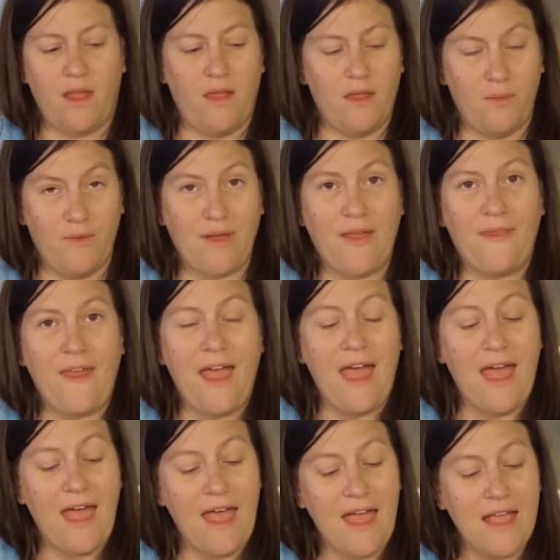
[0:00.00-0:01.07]
Then we got the
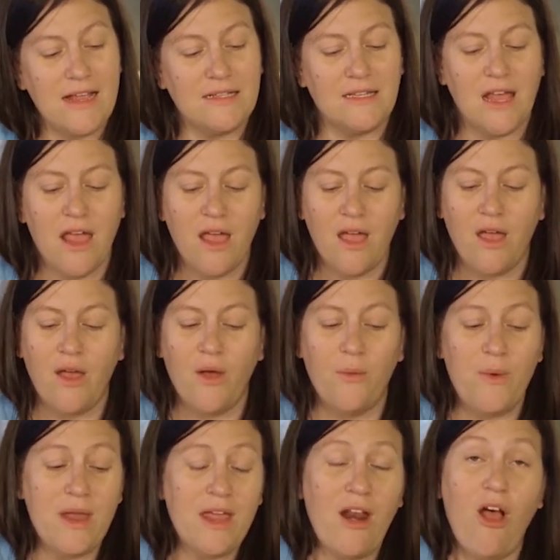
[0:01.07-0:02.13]
eggs.
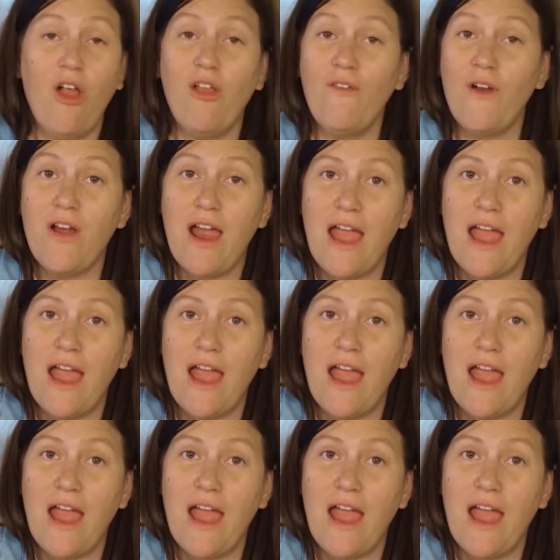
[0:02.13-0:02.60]
We get all of our